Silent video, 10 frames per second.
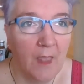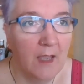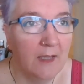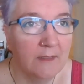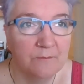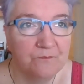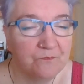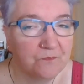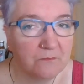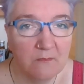And
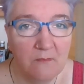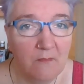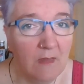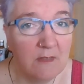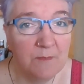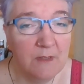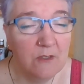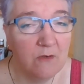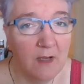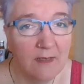just been
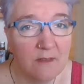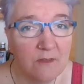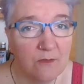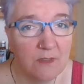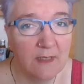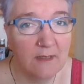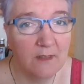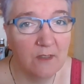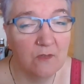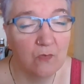trying to sort out the
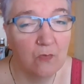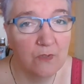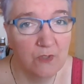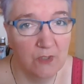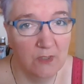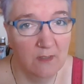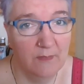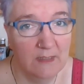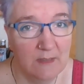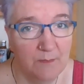exhaustion I've
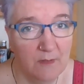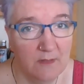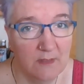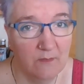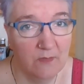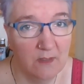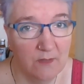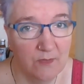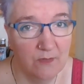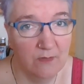been experiencing for the
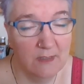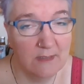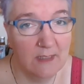last 2 years